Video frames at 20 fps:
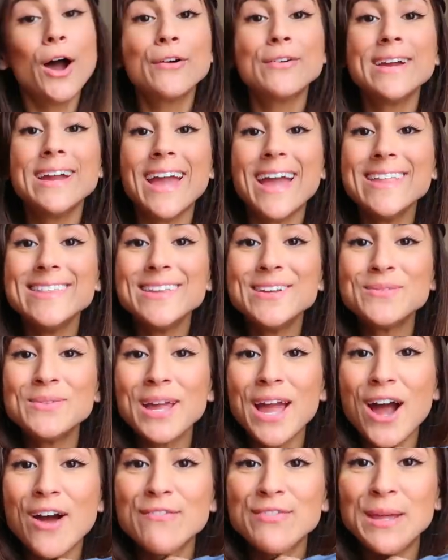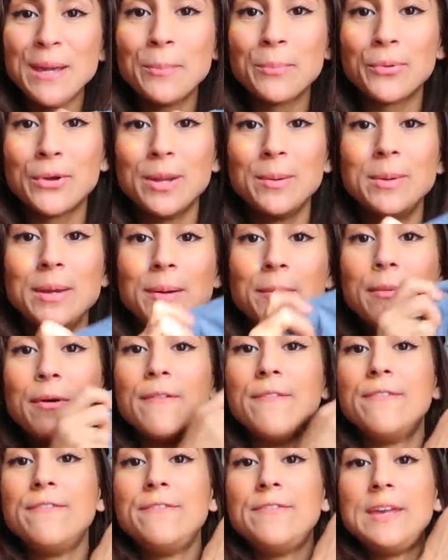All right, and then we have the
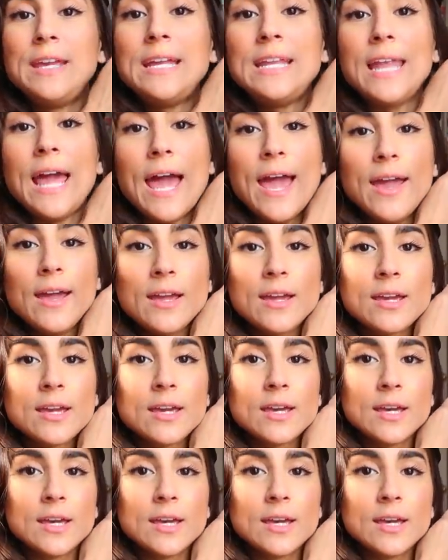premium V-neck